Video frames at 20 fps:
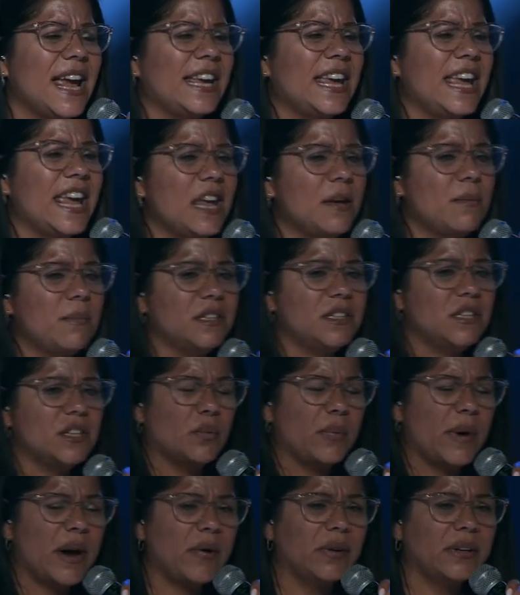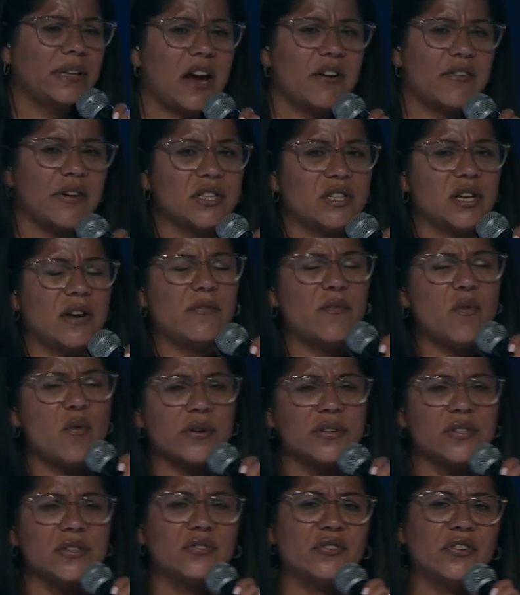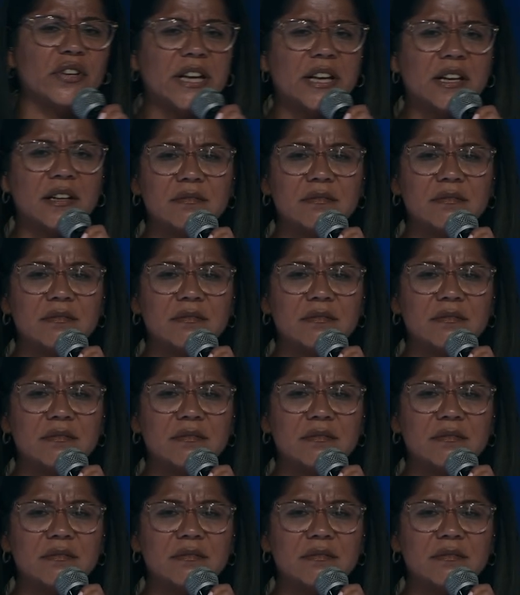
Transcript: came into the Way World Outreach on 4th Street.